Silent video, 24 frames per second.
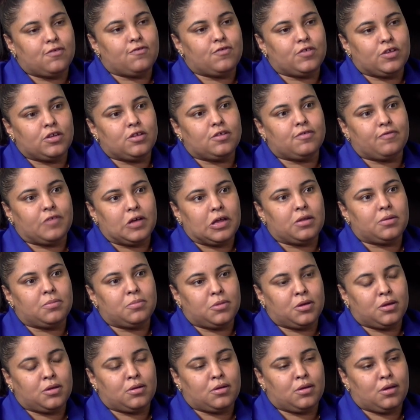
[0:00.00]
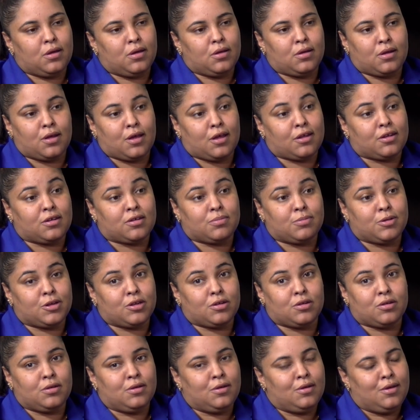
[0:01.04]
in development and has
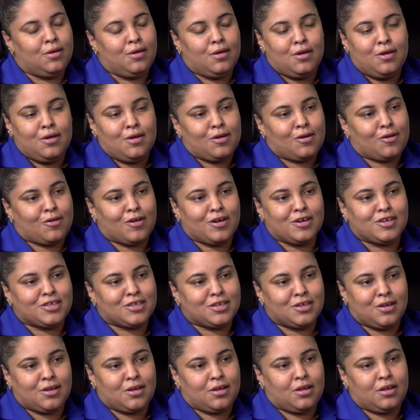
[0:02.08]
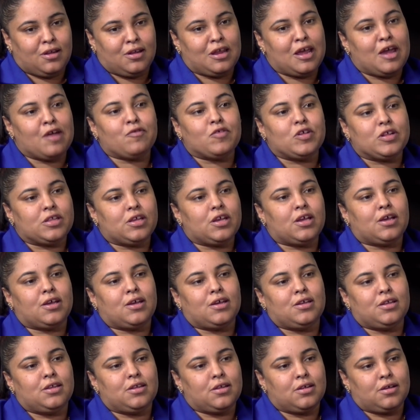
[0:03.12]
been crushing it. And everything
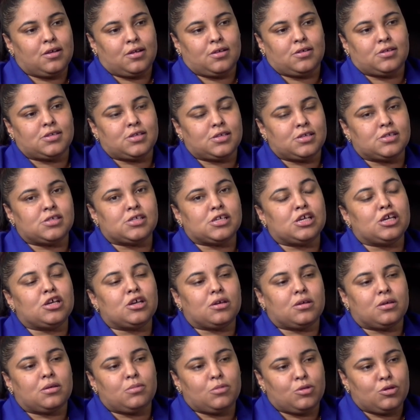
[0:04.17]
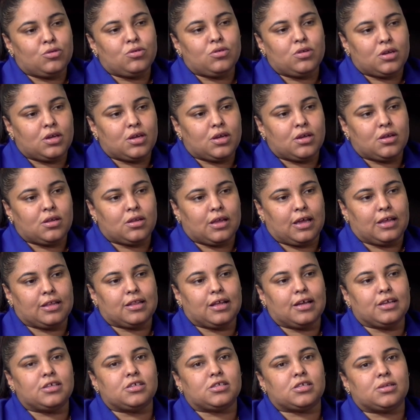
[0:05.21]
he does is in community. Like,
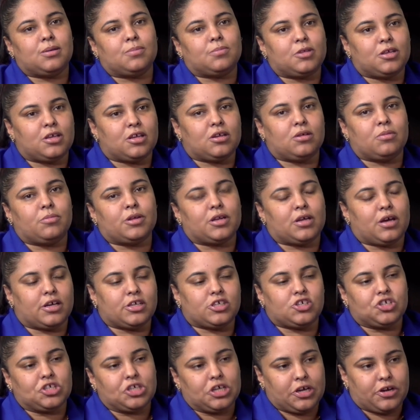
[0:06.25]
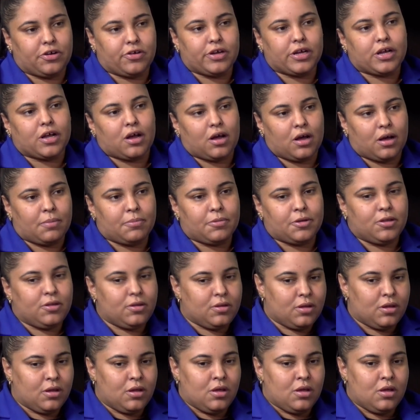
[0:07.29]
that is something him and I share in
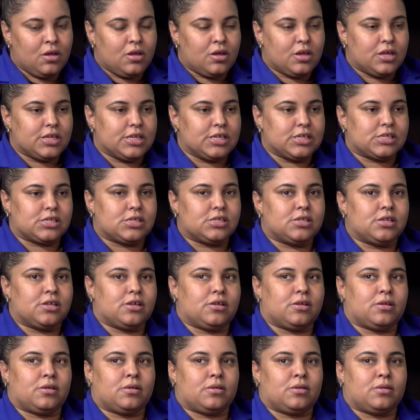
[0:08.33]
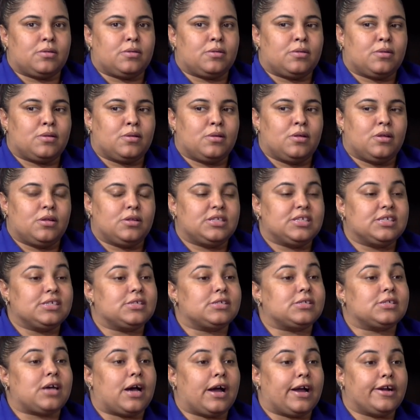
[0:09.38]
common, is the
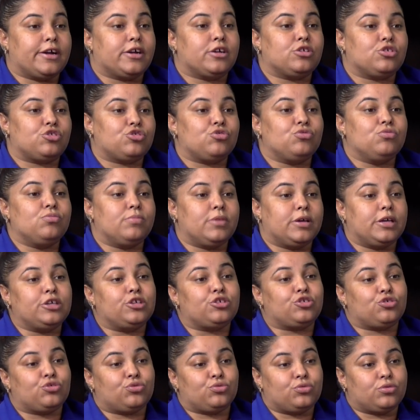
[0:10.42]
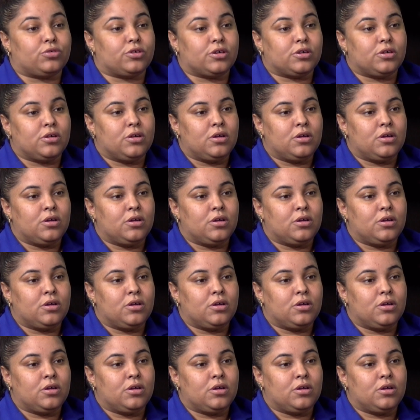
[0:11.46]
desire to make sure